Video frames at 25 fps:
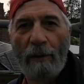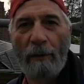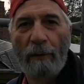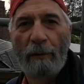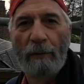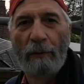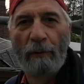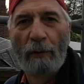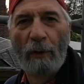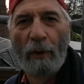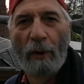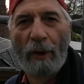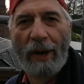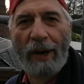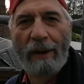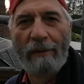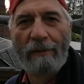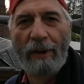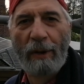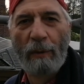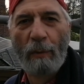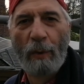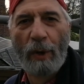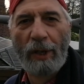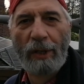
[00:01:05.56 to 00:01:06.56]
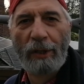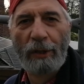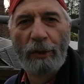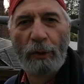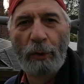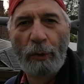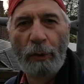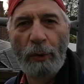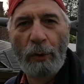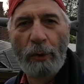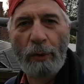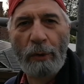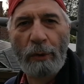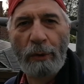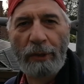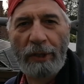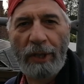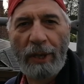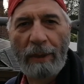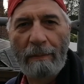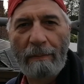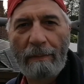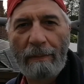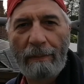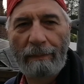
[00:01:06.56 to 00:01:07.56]
for everyone to use
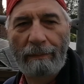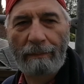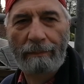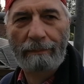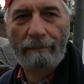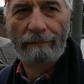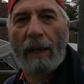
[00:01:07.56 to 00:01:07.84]
them.